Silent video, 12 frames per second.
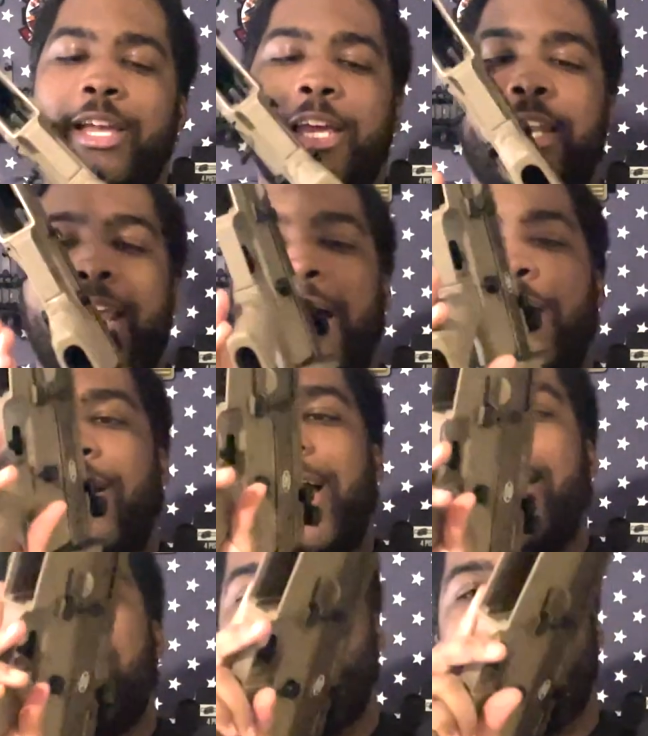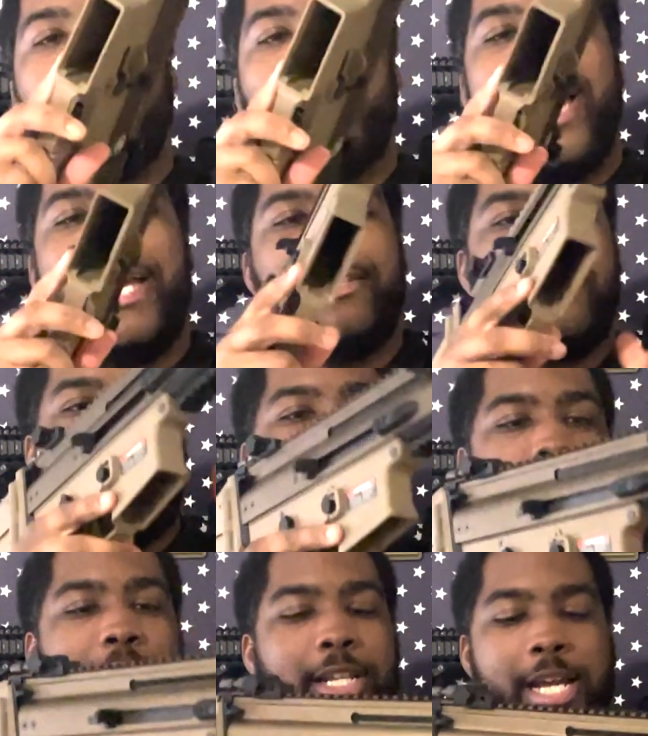Now, I had to pull the plastic off
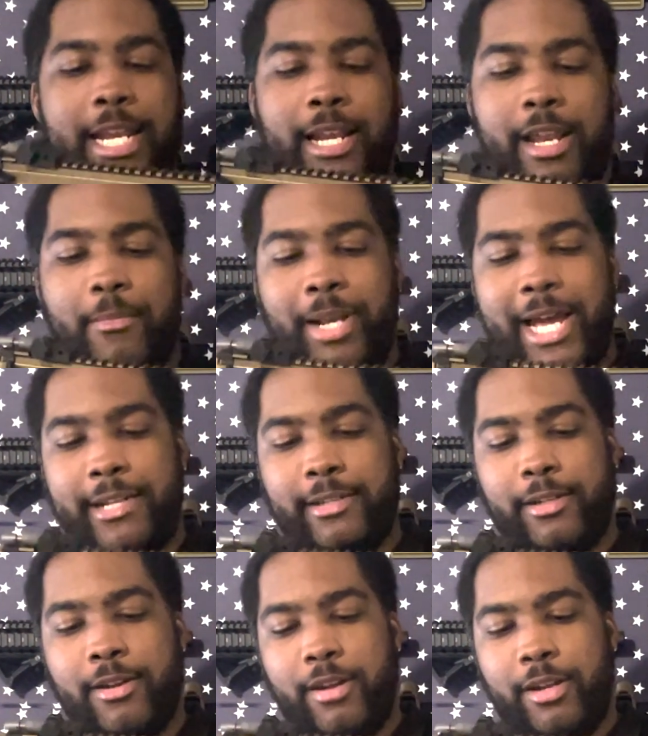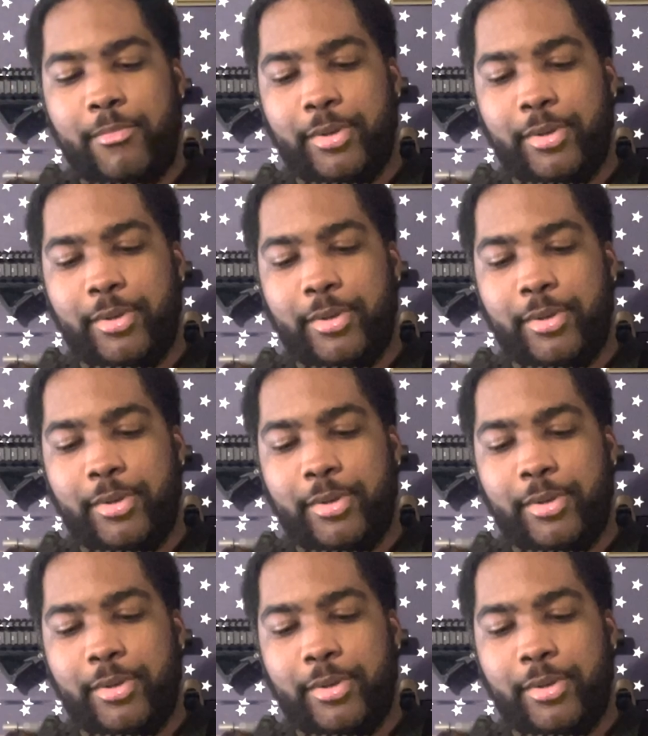because it had a lot of plastic on it,